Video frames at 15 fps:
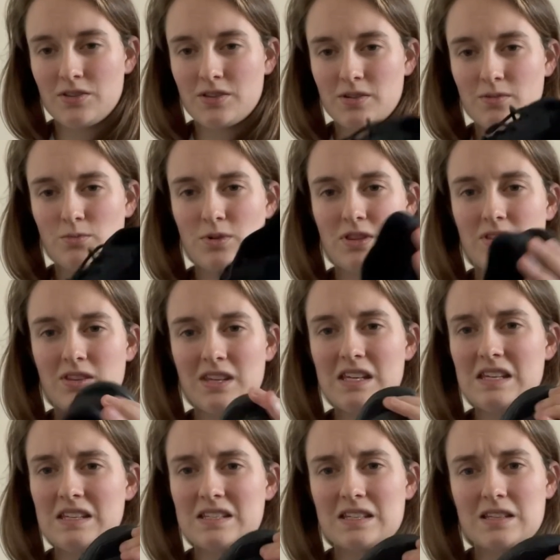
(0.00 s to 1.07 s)
with
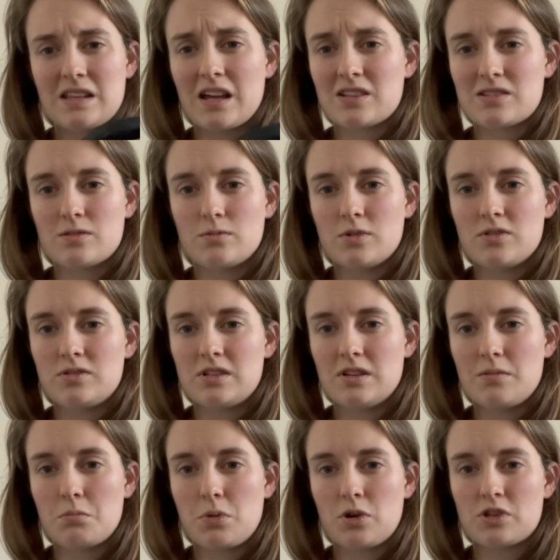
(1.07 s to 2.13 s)
these that's almost
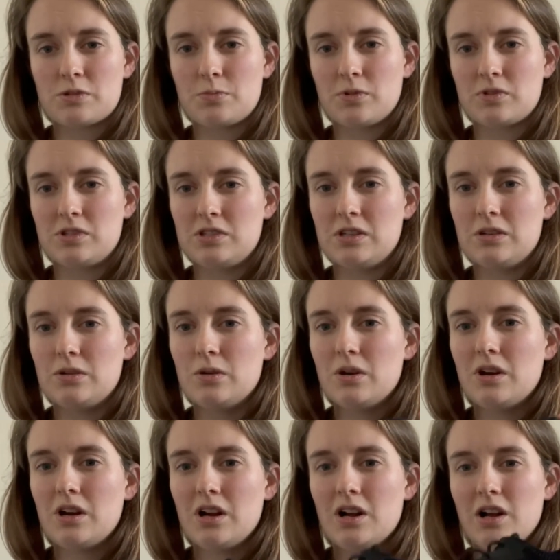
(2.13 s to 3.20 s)
impossible to do.
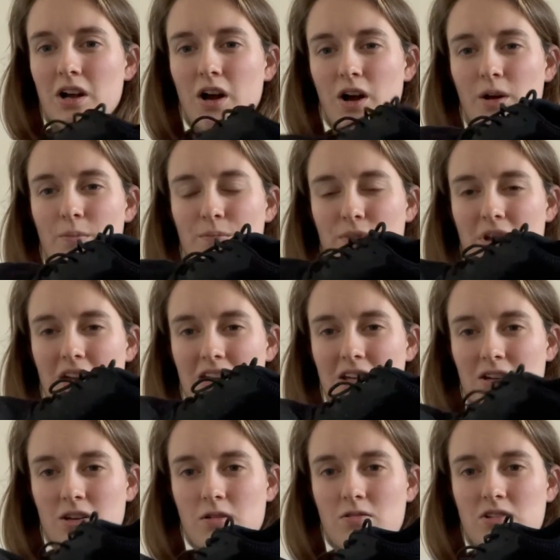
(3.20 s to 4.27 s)
and it
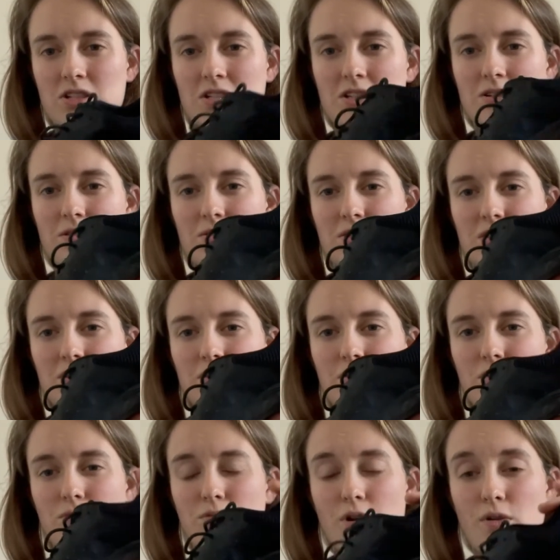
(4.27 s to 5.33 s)
encourages you to
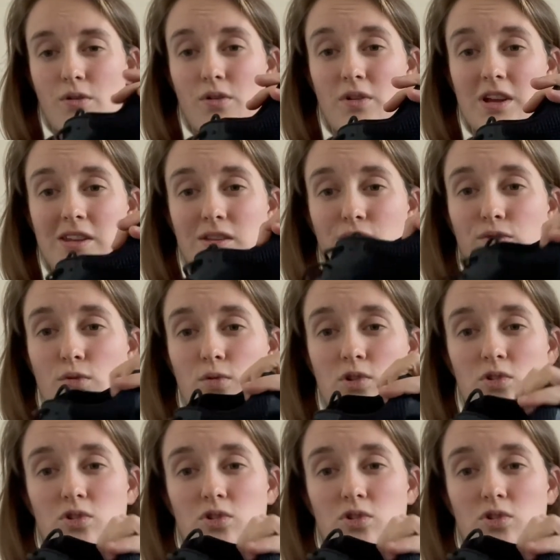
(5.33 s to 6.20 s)
run either forward on your